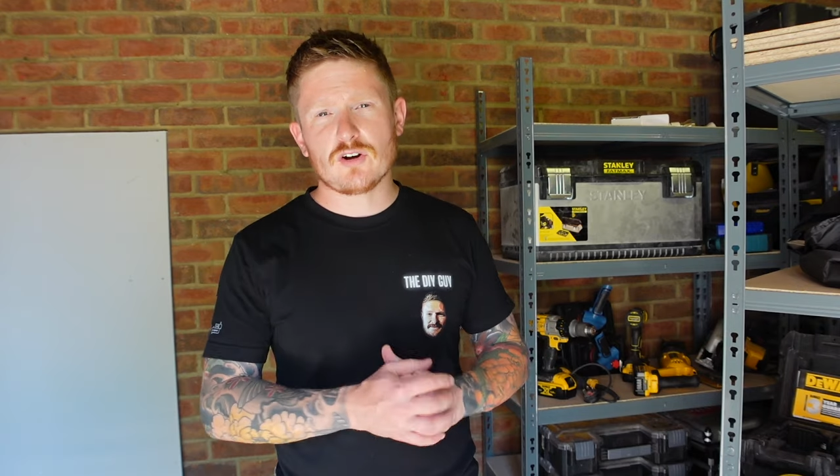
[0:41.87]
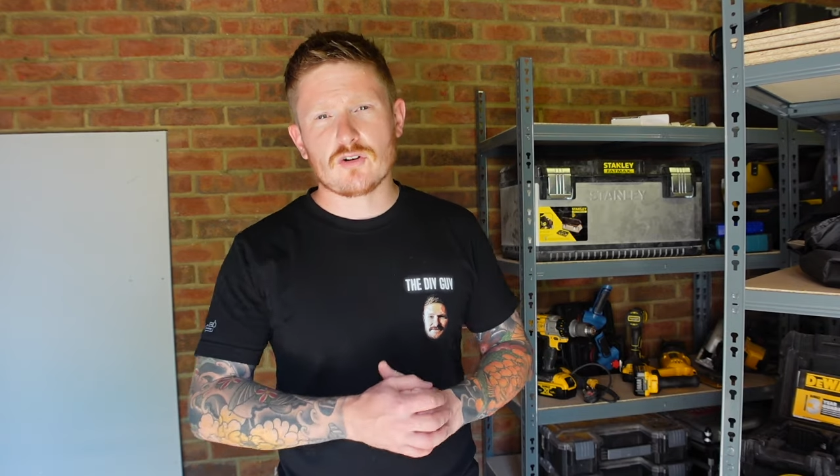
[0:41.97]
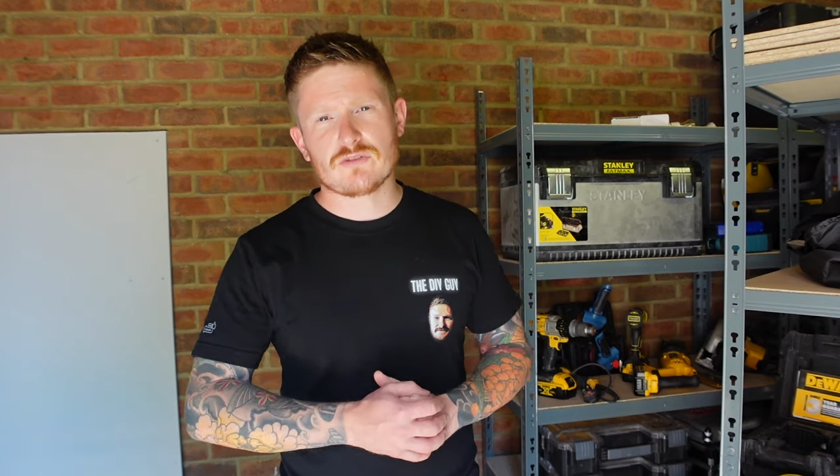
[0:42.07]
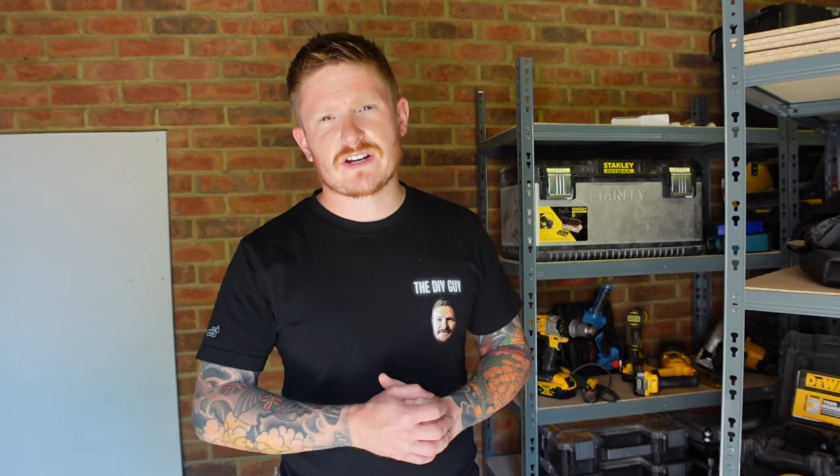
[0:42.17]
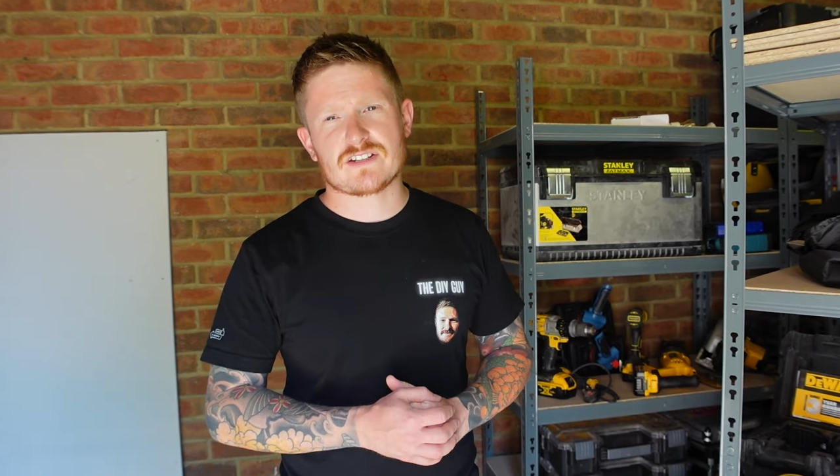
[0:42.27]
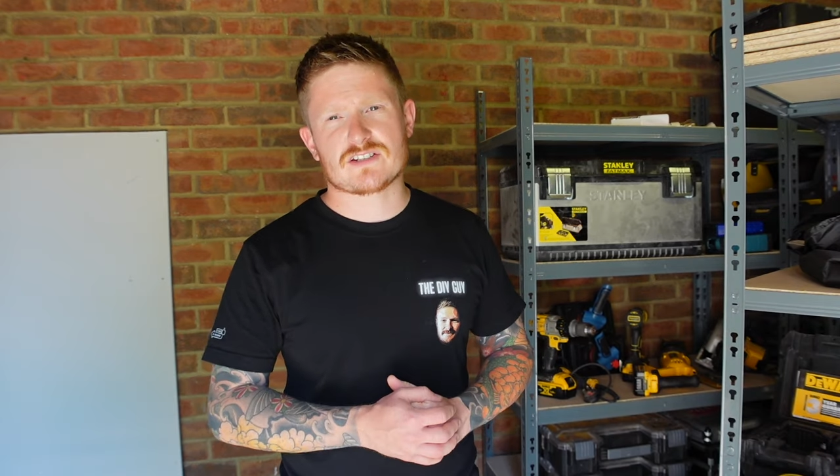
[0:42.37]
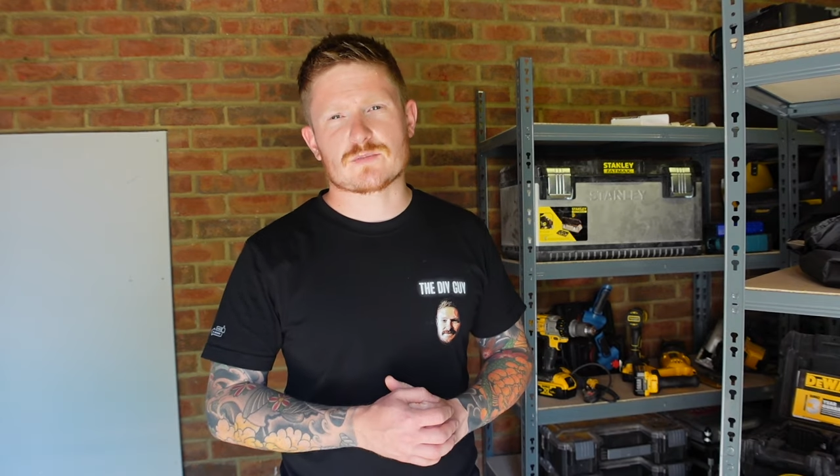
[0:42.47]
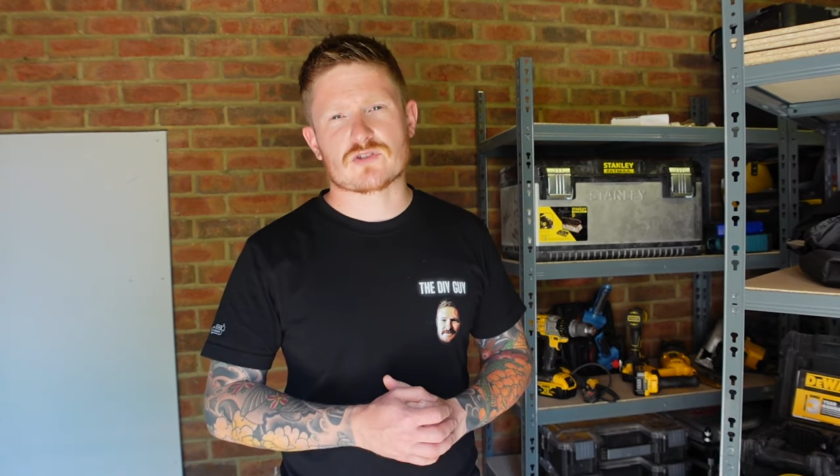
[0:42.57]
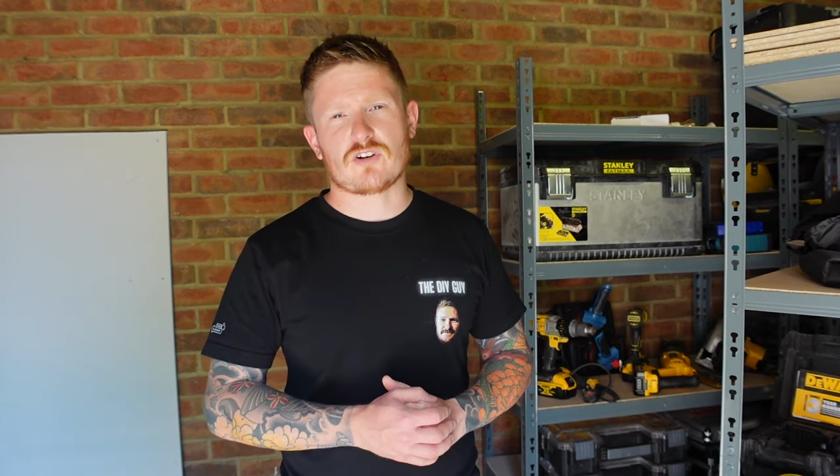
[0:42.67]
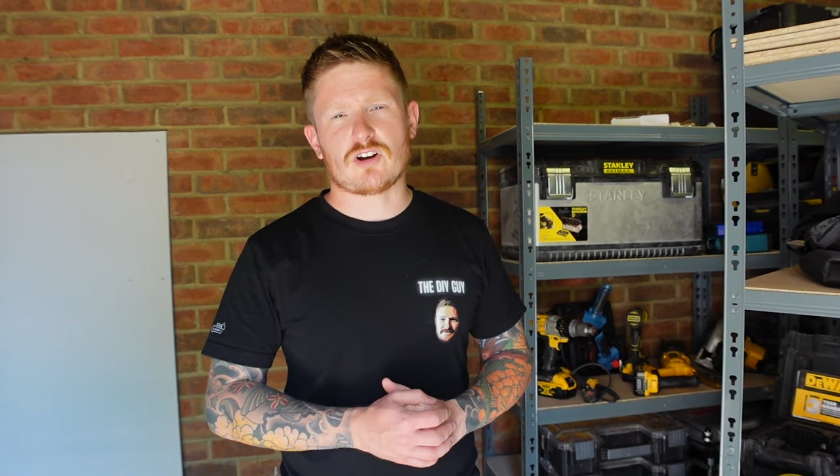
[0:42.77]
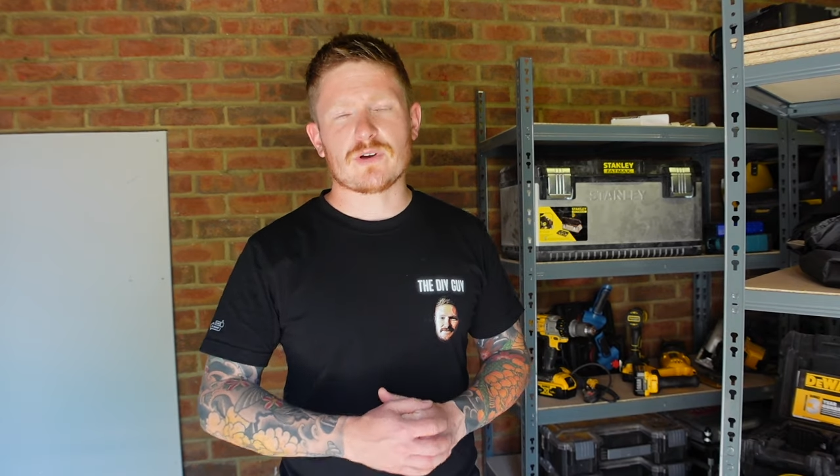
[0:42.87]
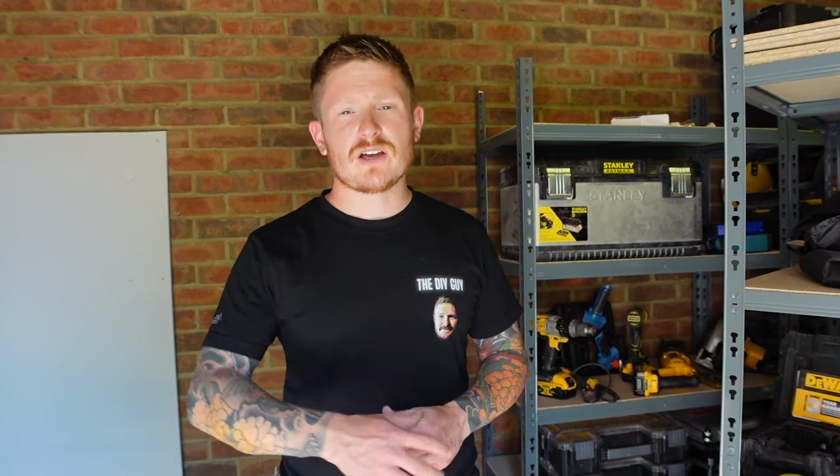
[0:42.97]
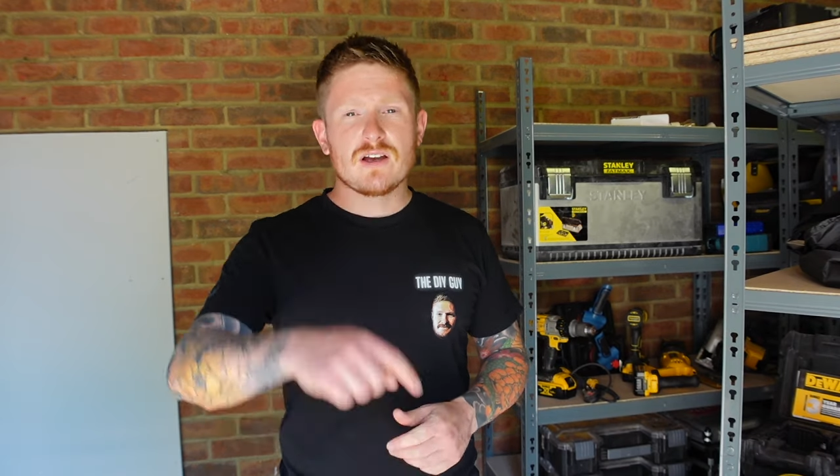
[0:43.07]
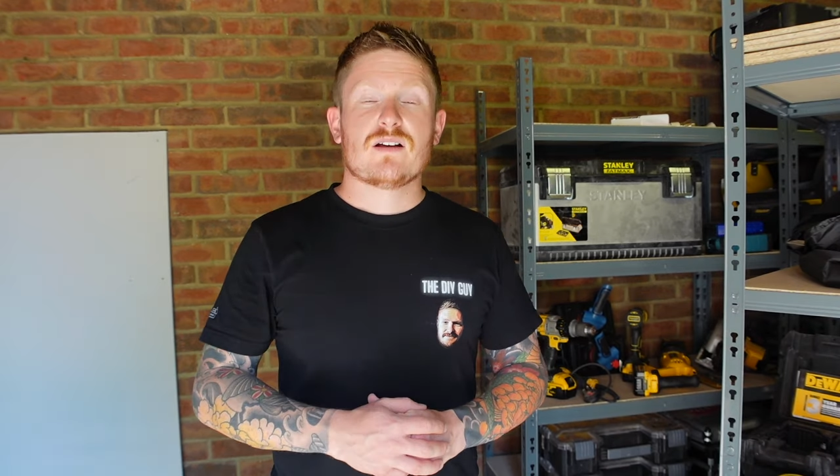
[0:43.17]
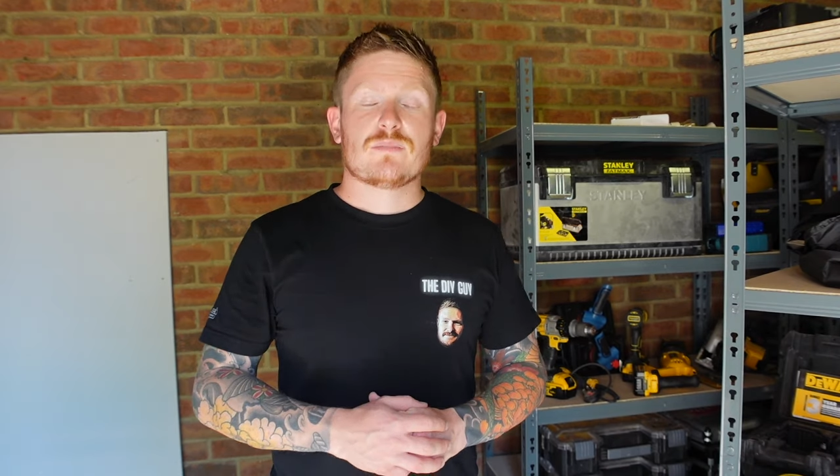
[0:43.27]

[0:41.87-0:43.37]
not already a subscriber,